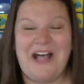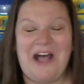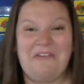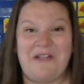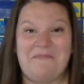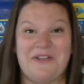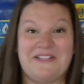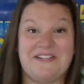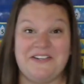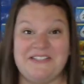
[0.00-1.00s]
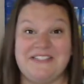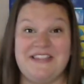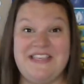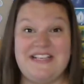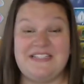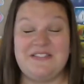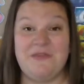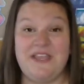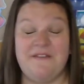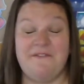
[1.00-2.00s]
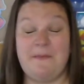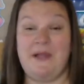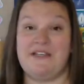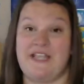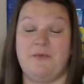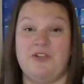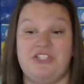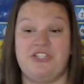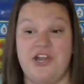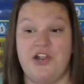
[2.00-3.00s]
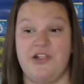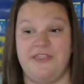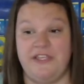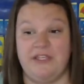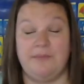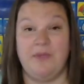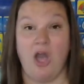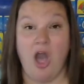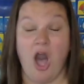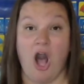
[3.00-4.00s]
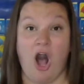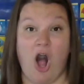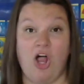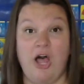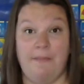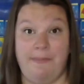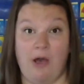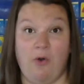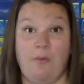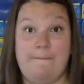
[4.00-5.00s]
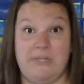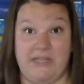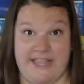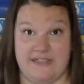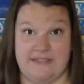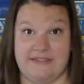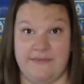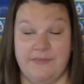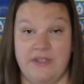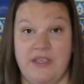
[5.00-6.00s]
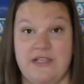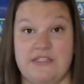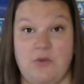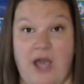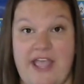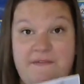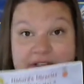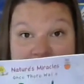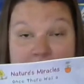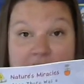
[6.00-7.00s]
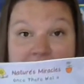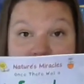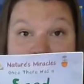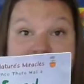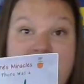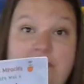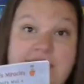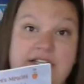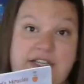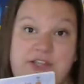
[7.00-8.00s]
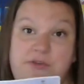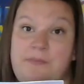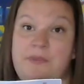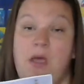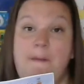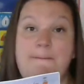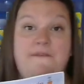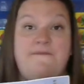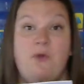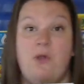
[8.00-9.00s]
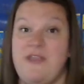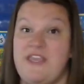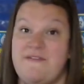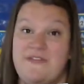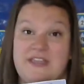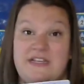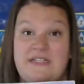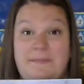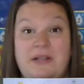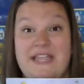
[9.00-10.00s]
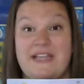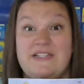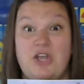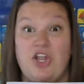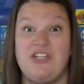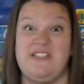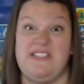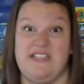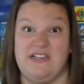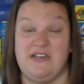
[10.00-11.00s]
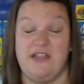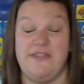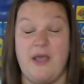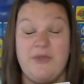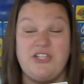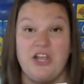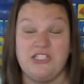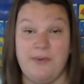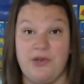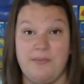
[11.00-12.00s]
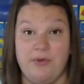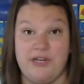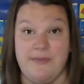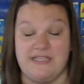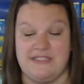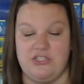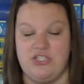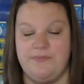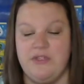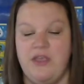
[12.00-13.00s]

All right, boys and girls, this week for Monday, we're starting our theme all about plants. So I have this book that I'm going to read to you before we even get to plant our seed that we talked about in Morning Message.